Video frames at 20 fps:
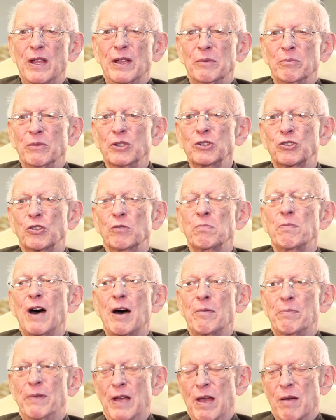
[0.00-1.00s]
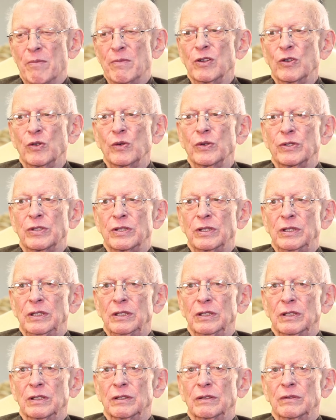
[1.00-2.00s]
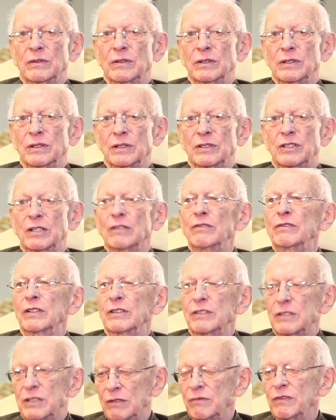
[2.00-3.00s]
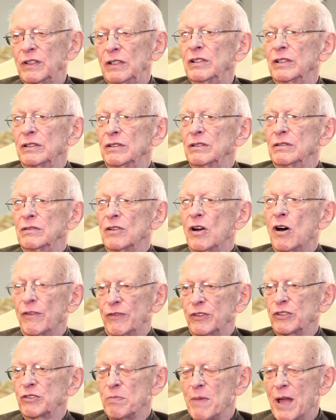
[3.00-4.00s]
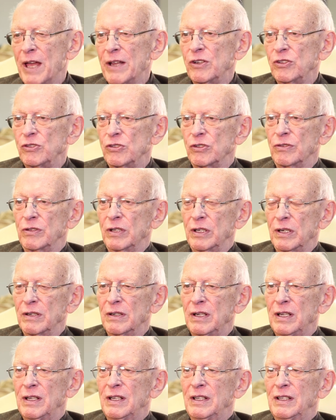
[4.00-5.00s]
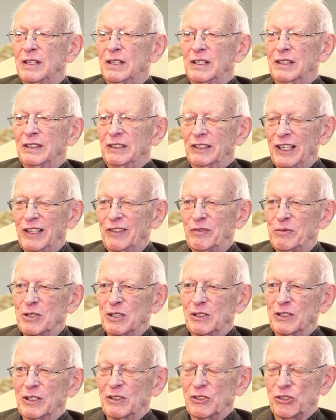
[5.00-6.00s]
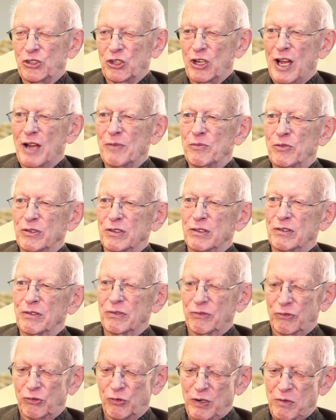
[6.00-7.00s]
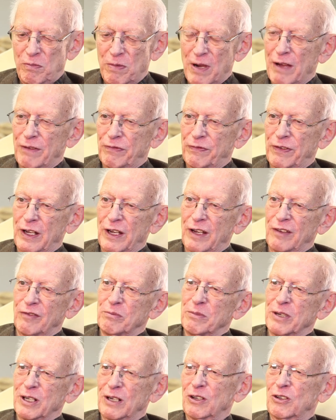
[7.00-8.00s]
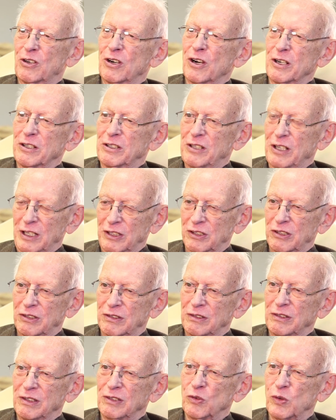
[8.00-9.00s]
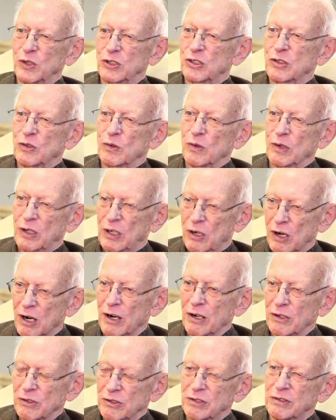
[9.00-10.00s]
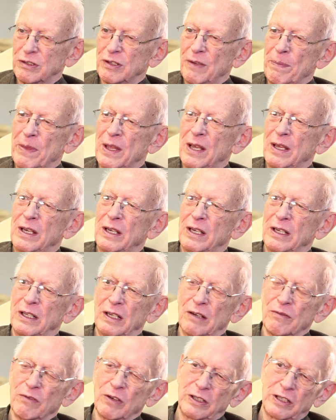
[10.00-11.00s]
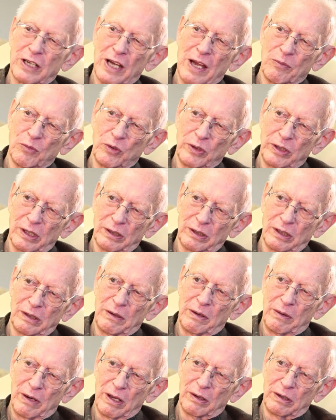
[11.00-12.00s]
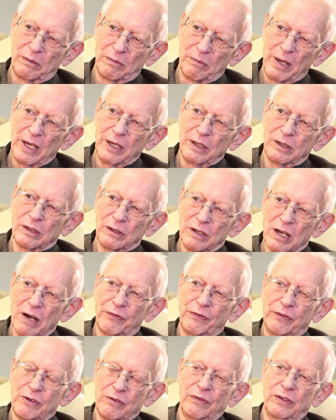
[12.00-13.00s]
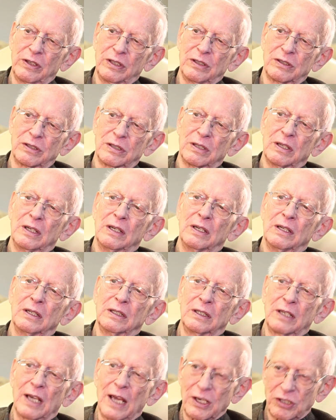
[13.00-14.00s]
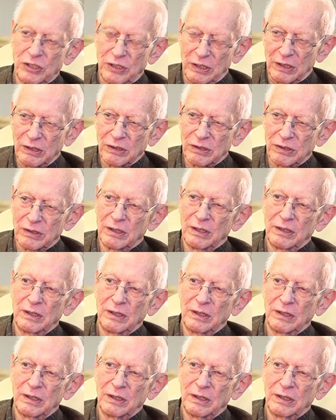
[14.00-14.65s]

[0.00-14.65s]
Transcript: Mr. Popham, who was the, uh, the civ civilian office manager there, gave me a little job with a three by five metal card case in which there were cards. And every time we had an, an made enough of these castings